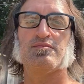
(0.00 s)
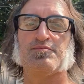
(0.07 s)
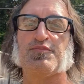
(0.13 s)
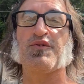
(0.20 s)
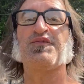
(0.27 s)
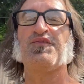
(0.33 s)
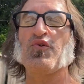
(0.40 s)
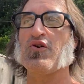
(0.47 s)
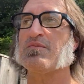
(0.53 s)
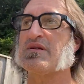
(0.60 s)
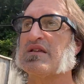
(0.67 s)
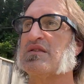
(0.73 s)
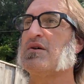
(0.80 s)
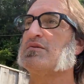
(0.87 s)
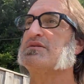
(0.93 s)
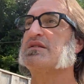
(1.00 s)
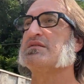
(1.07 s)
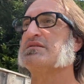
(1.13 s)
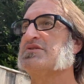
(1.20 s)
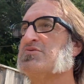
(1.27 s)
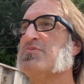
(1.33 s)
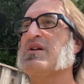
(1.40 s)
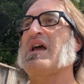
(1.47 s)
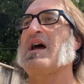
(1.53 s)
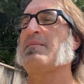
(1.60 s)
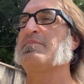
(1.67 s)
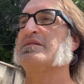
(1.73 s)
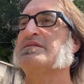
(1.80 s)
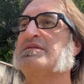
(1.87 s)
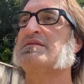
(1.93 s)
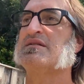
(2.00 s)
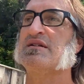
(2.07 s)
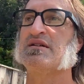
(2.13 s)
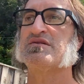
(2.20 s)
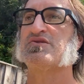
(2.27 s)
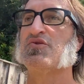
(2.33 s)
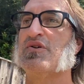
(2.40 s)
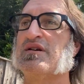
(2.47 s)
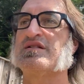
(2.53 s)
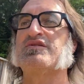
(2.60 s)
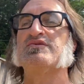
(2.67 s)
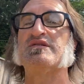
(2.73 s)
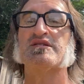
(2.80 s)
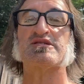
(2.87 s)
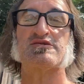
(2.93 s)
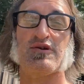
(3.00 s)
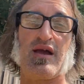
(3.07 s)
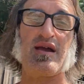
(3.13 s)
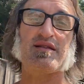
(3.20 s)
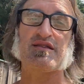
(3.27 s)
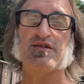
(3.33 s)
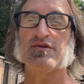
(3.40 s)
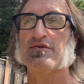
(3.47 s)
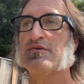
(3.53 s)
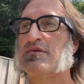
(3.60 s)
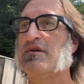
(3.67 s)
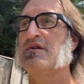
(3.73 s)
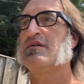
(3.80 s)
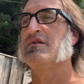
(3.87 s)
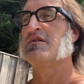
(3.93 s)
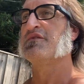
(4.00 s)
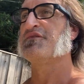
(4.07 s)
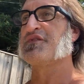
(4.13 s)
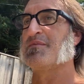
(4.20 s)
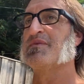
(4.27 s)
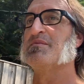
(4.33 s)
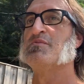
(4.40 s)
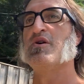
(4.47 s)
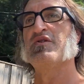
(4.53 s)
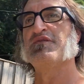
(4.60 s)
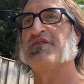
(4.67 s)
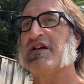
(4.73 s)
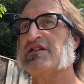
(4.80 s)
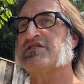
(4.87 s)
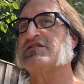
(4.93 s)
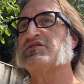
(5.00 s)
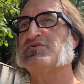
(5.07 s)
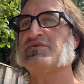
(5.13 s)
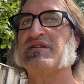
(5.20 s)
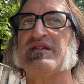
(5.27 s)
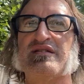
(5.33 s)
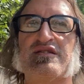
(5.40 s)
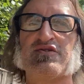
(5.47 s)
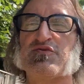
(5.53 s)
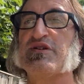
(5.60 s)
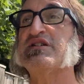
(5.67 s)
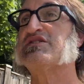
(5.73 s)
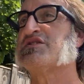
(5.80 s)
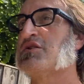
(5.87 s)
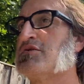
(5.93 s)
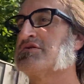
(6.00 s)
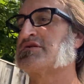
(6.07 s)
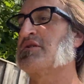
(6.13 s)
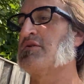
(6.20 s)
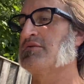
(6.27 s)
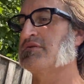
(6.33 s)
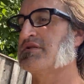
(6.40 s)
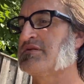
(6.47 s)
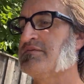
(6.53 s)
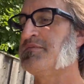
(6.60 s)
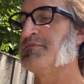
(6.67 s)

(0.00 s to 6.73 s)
performing those consumer habits is going to distract you from the motivation you need to reach those goals.